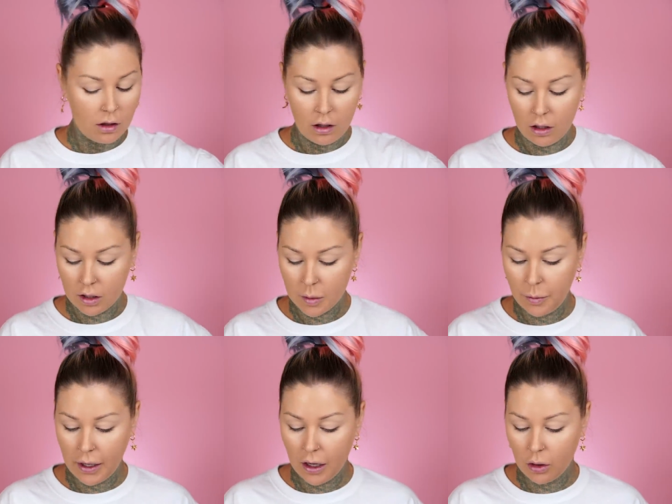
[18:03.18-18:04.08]
this
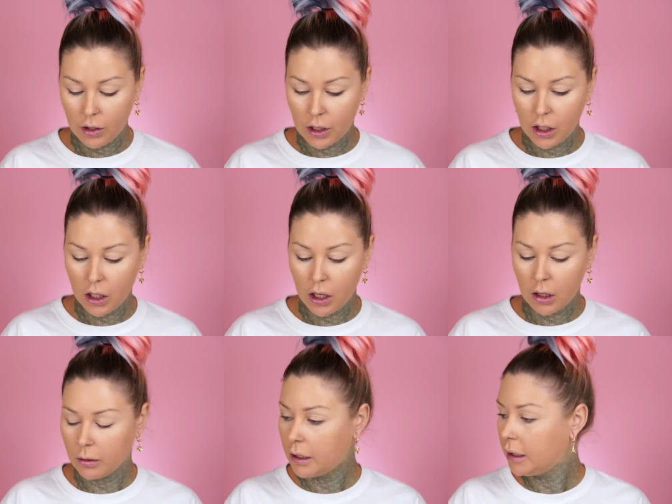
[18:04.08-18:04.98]
powder
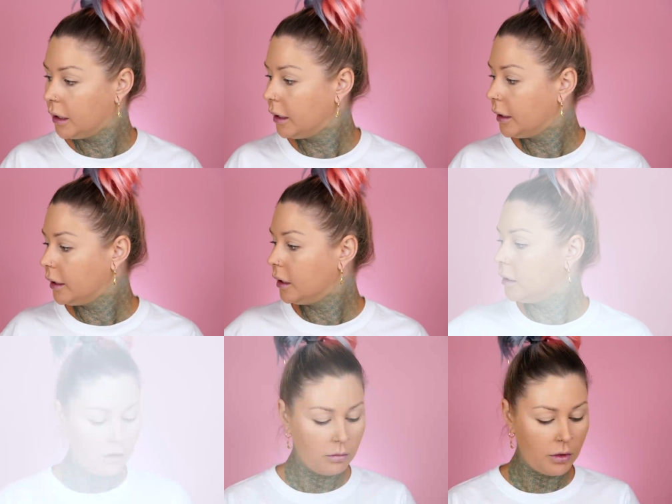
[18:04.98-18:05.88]
around here.
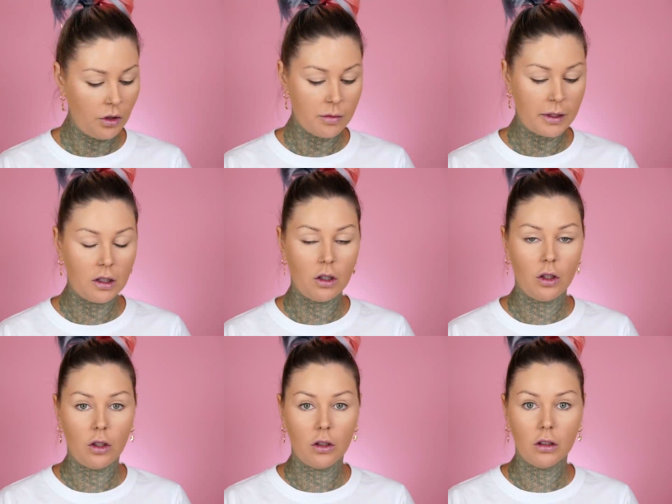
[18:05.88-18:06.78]
I'm gonna use my
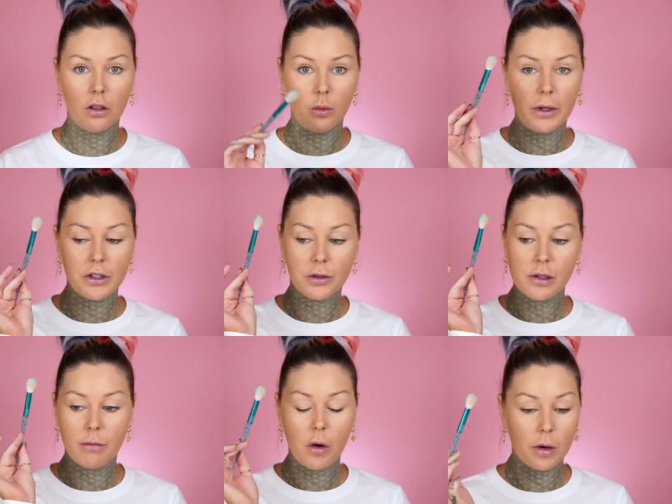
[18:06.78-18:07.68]
little
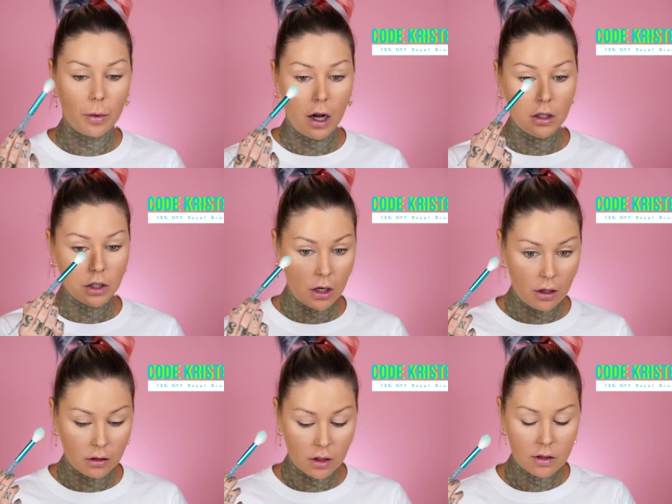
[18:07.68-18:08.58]
wintry Moda brush
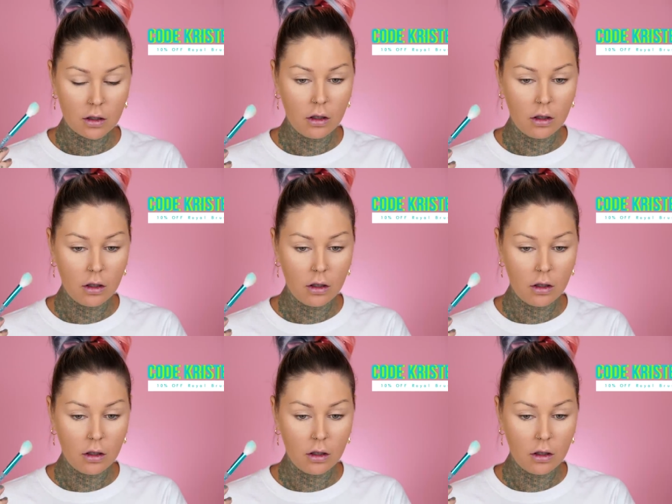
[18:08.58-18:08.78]
and just,